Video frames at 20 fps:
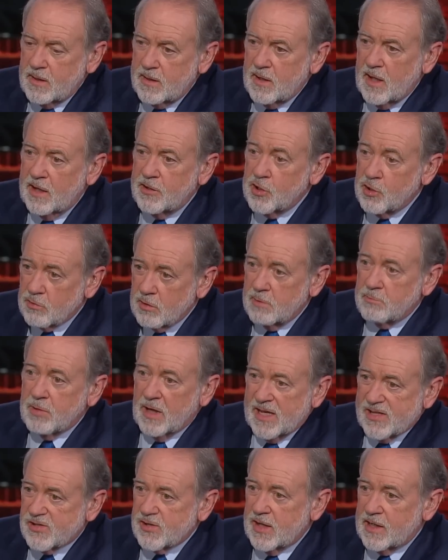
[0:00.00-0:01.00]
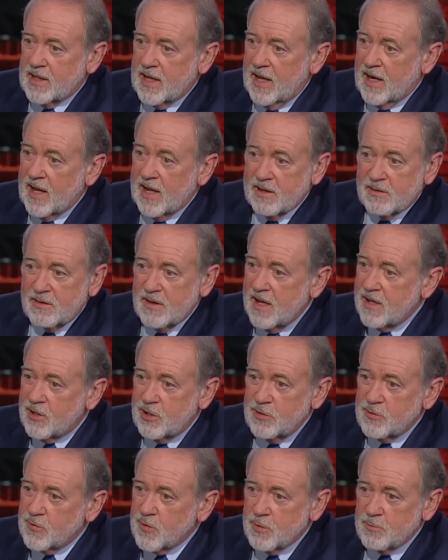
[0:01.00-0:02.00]
And you're a blessing, and I thank
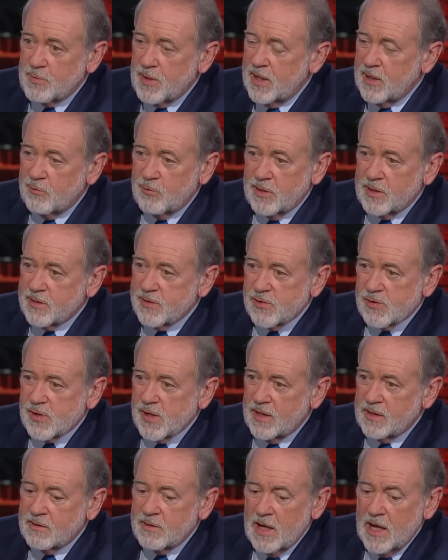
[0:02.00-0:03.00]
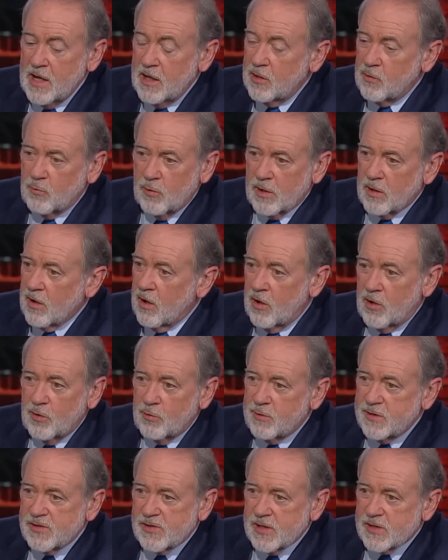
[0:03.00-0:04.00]
you for being with us, and we're
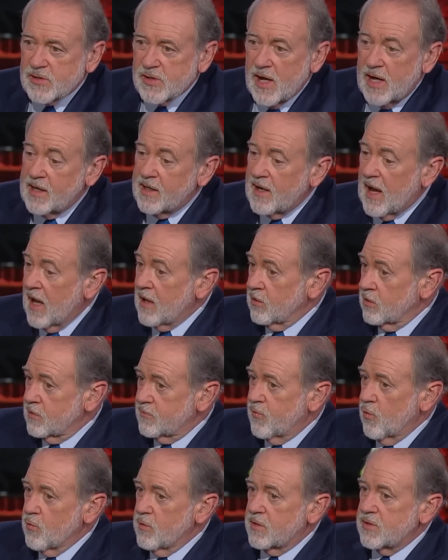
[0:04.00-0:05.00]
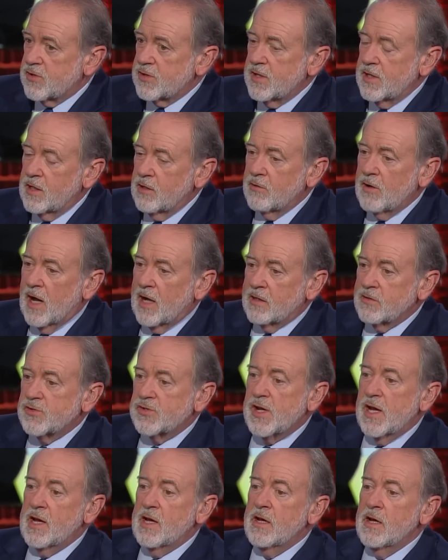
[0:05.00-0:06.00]
always excited. I look forward to seeing you, I'll
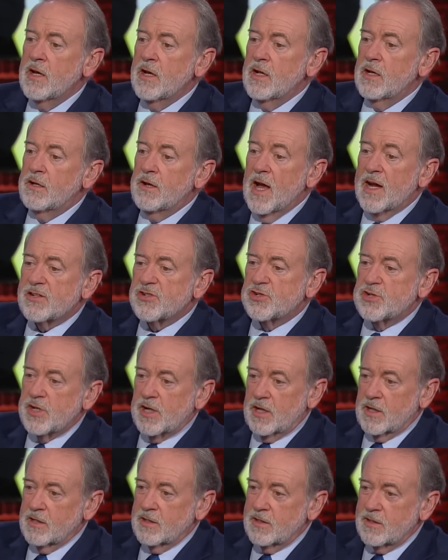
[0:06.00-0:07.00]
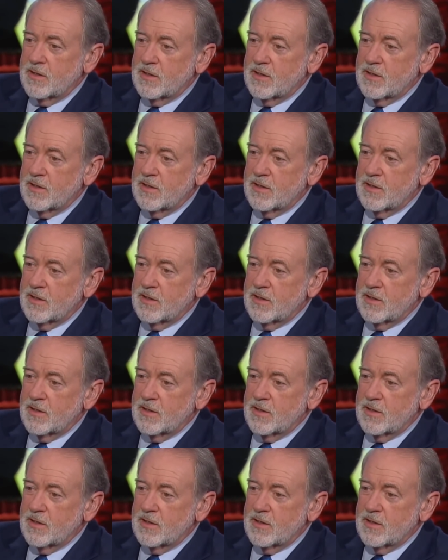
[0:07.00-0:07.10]
say, next year